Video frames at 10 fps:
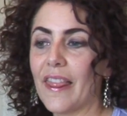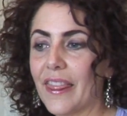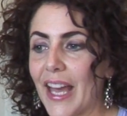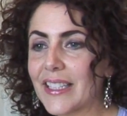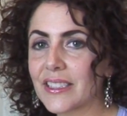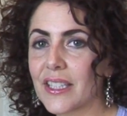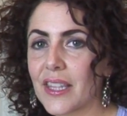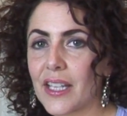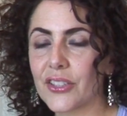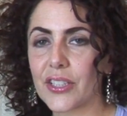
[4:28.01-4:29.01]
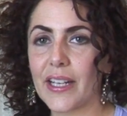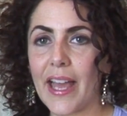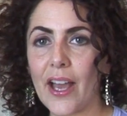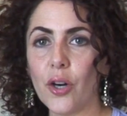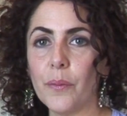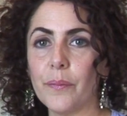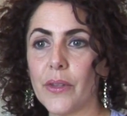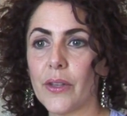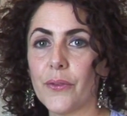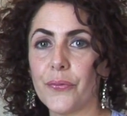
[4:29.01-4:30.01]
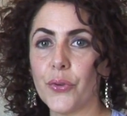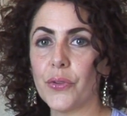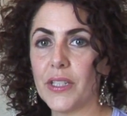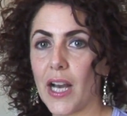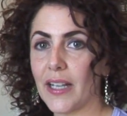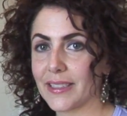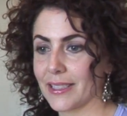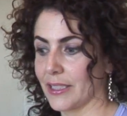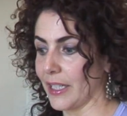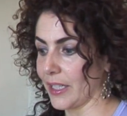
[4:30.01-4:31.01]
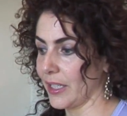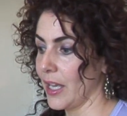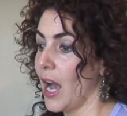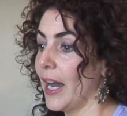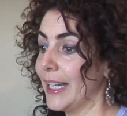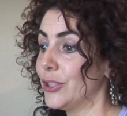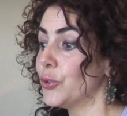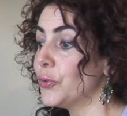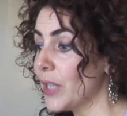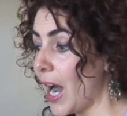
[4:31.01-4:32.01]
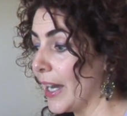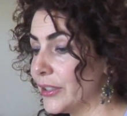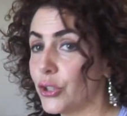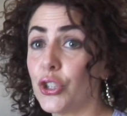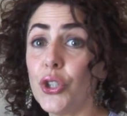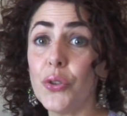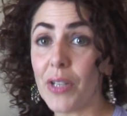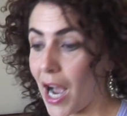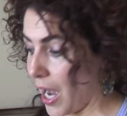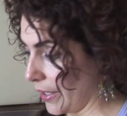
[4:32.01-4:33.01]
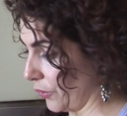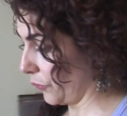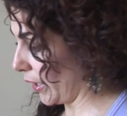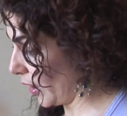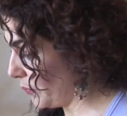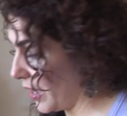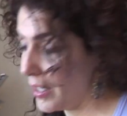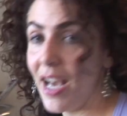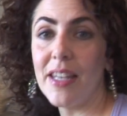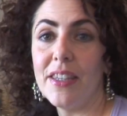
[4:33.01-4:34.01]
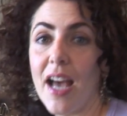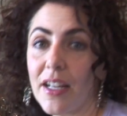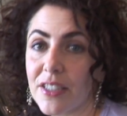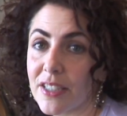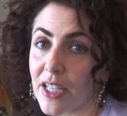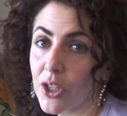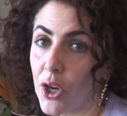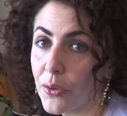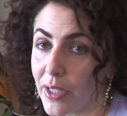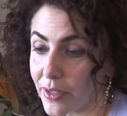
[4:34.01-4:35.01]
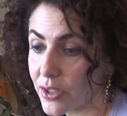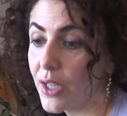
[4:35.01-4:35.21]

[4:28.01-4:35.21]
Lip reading: That's the thing that's going to help food not stick. I do not recommend non-stick coatings.